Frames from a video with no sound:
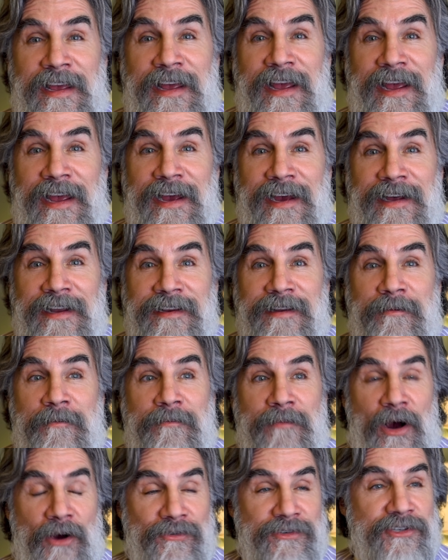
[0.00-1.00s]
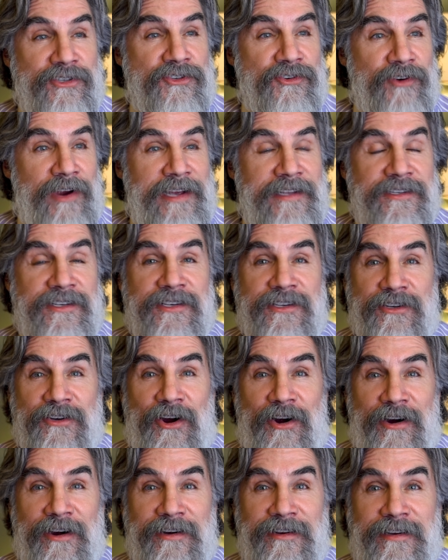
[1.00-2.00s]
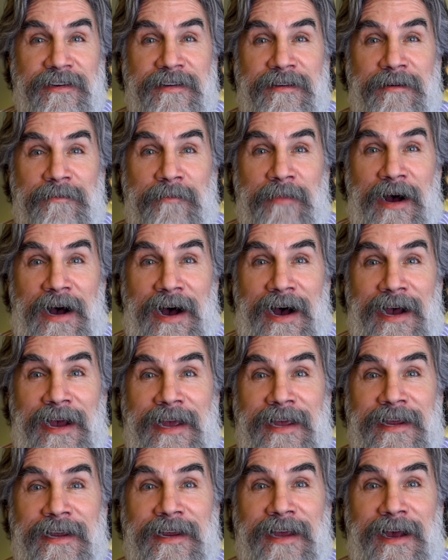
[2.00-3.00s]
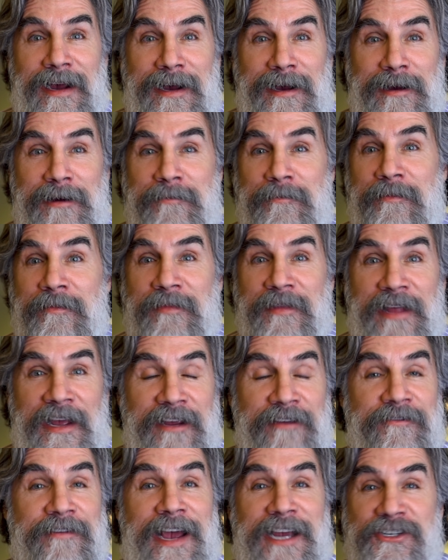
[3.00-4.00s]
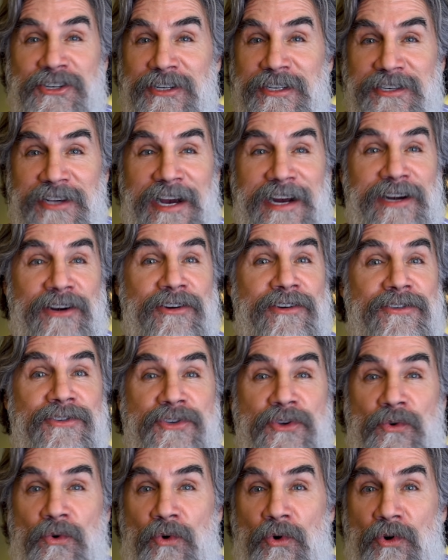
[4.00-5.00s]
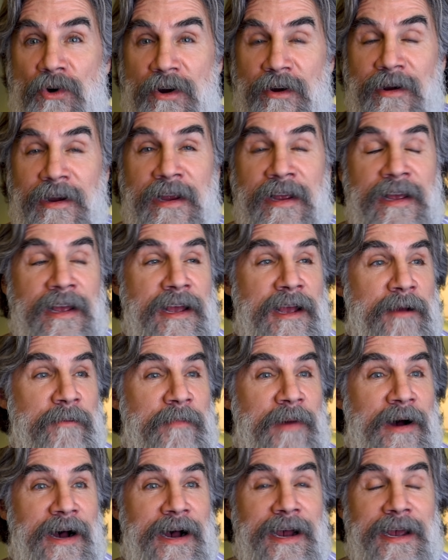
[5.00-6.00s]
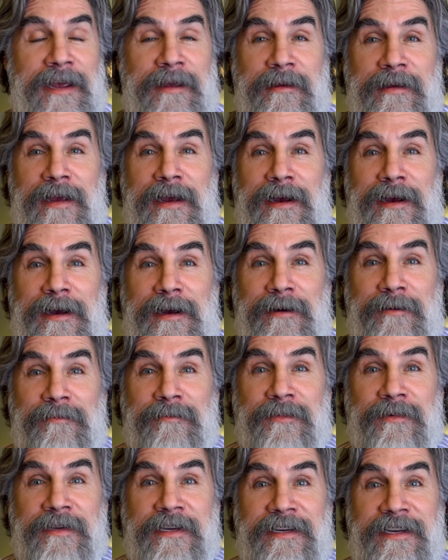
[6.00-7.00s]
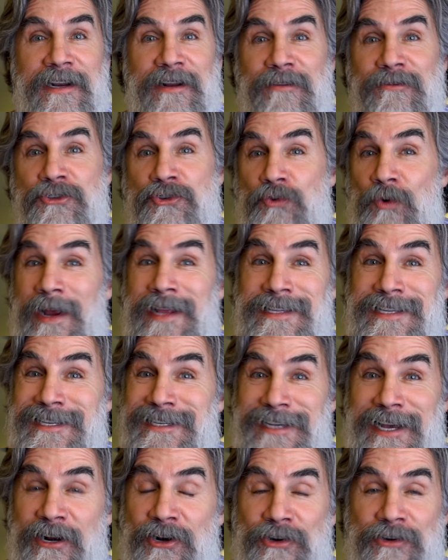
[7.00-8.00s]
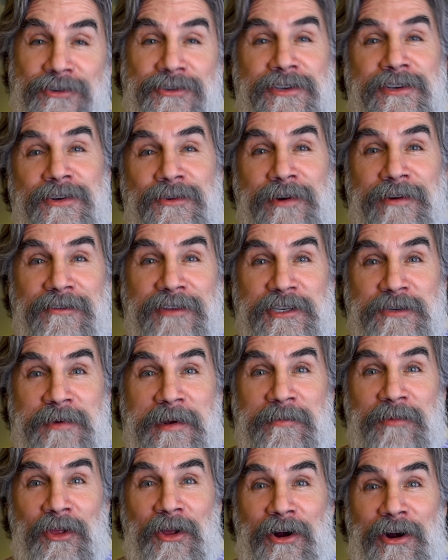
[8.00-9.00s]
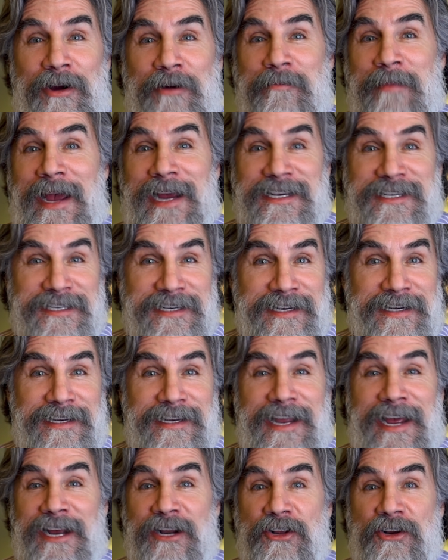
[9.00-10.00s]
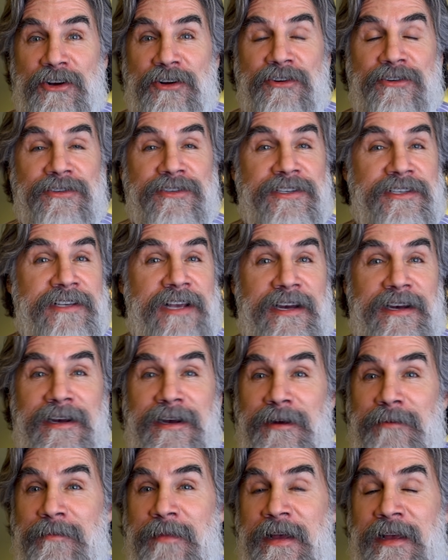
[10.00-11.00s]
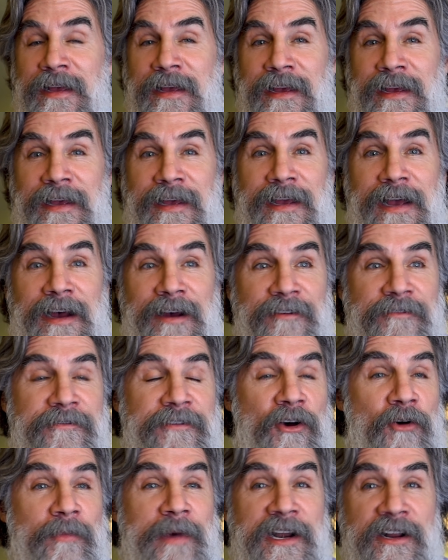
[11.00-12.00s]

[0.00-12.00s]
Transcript: And most trends start by um, like fashion designers or by um, you know trend setters, whoever these people are, magazine editors, um, uh, film